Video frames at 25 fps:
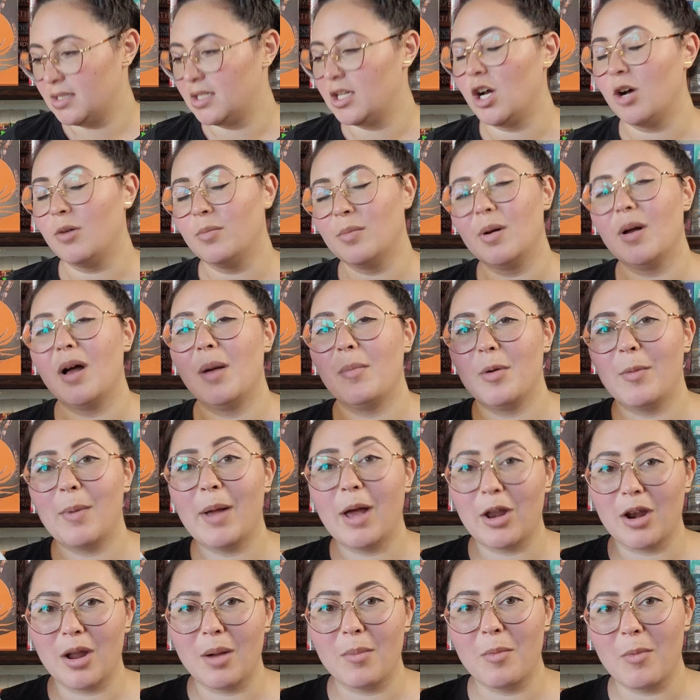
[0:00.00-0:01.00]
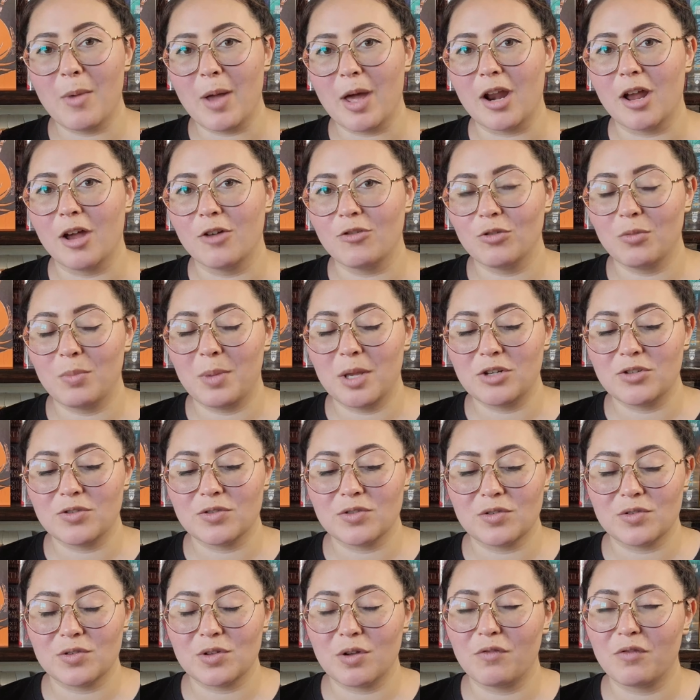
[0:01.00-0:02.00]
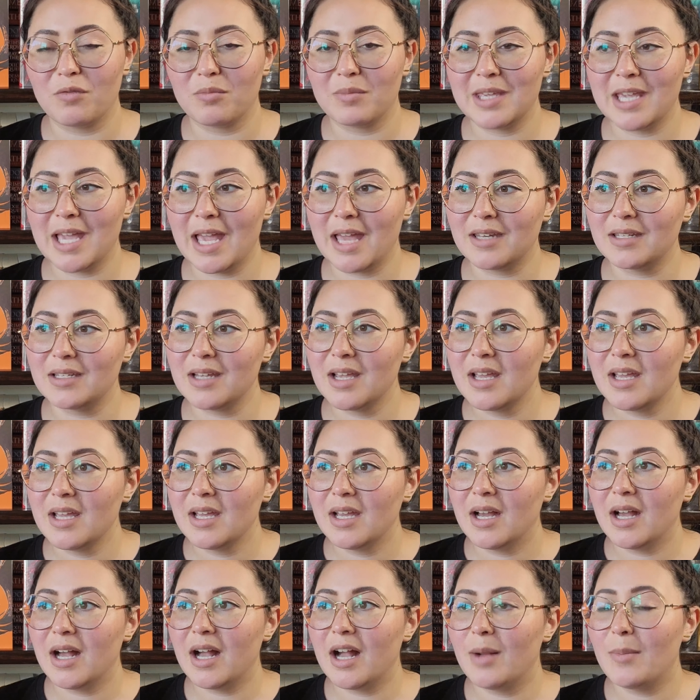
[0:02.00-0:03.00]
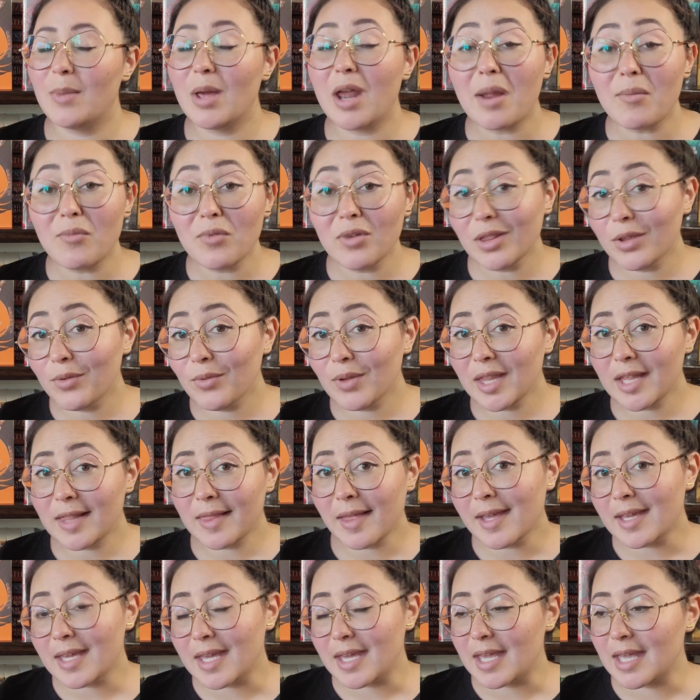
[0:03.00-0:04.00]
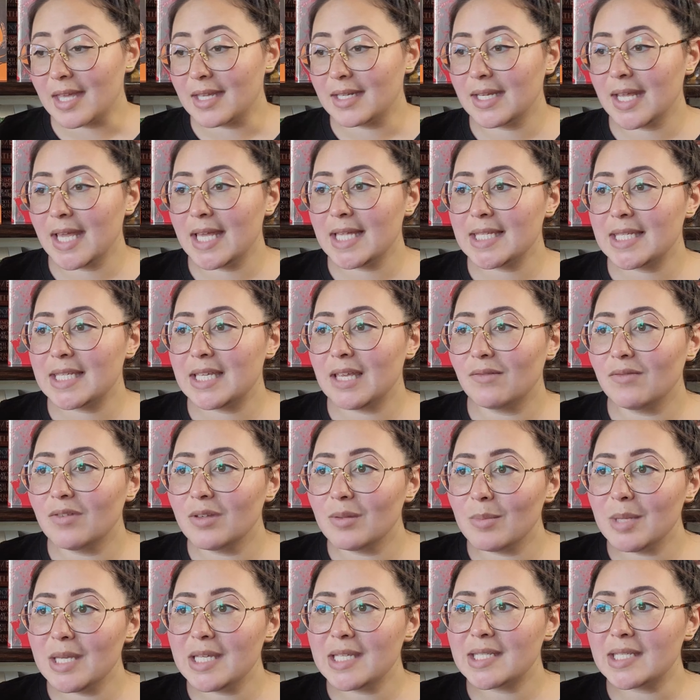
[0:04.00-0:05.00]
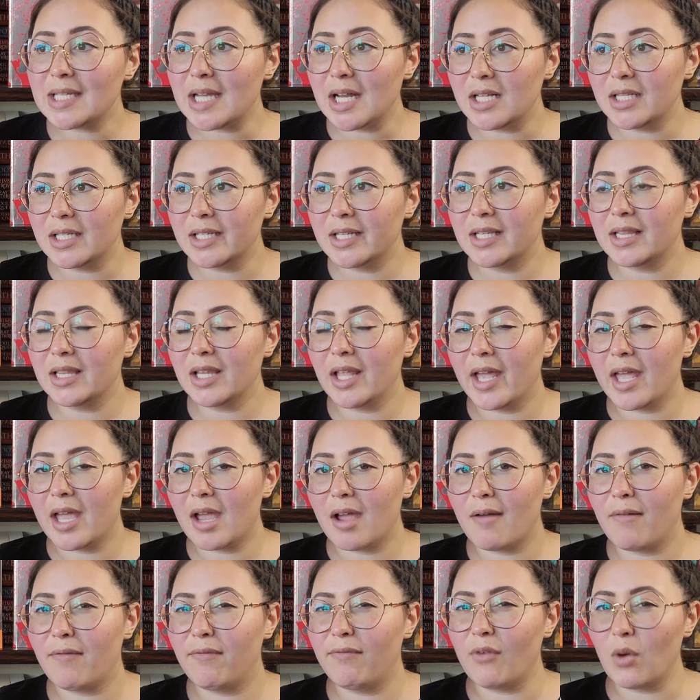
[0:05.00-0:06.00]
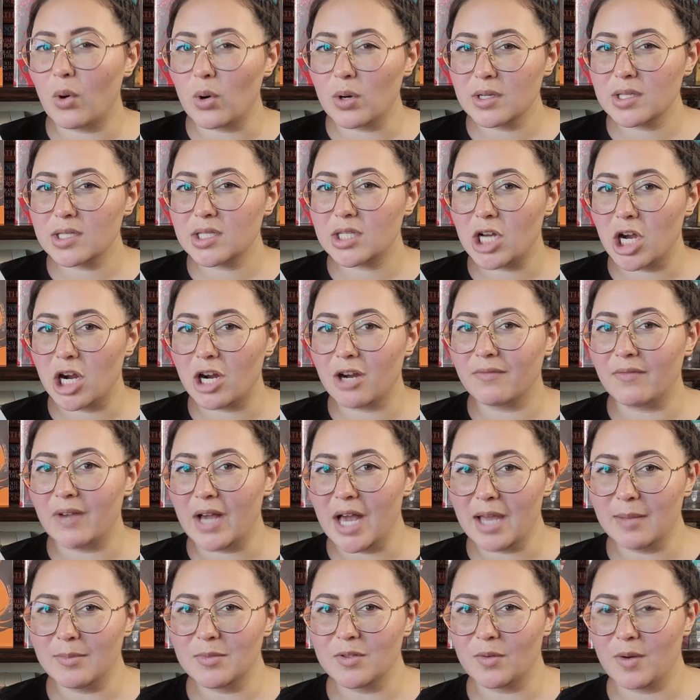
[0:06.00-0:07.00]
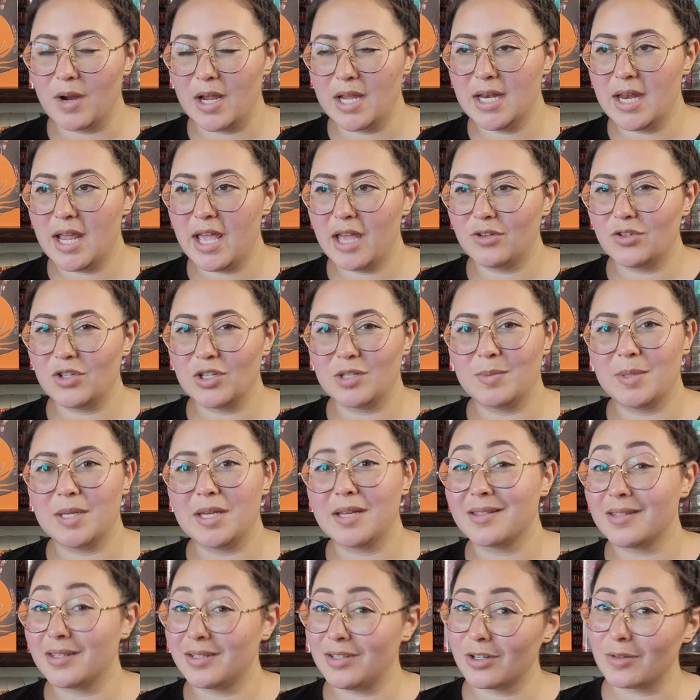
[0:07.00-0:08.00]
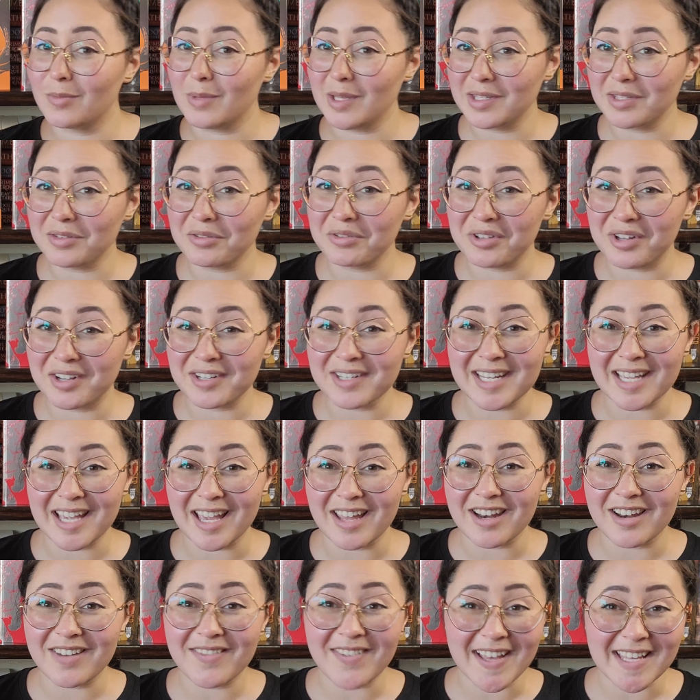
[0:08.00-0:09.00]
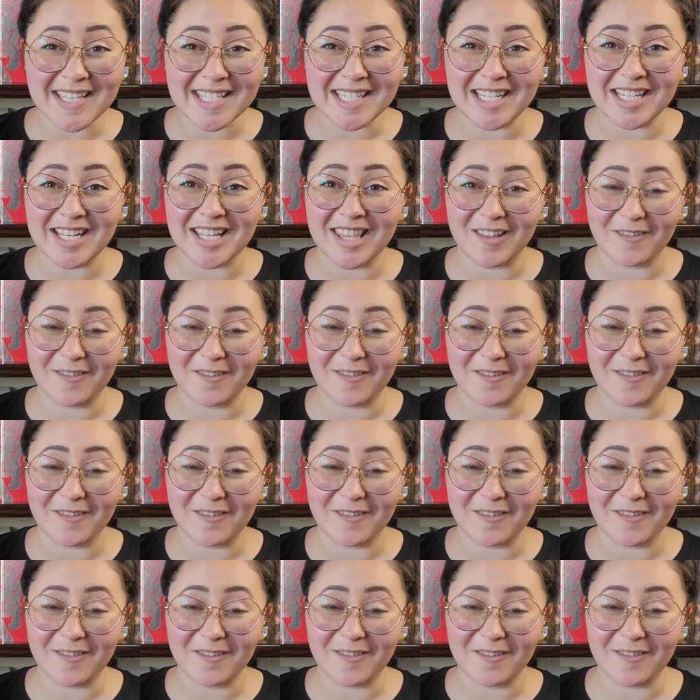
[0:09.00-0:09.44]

No, I'm, I'm about I'm about 100 pages or so from the end. Um, and I'm really, really liking it. It's giving me solid, like, four-star vibes right now just because it took me so long to get invested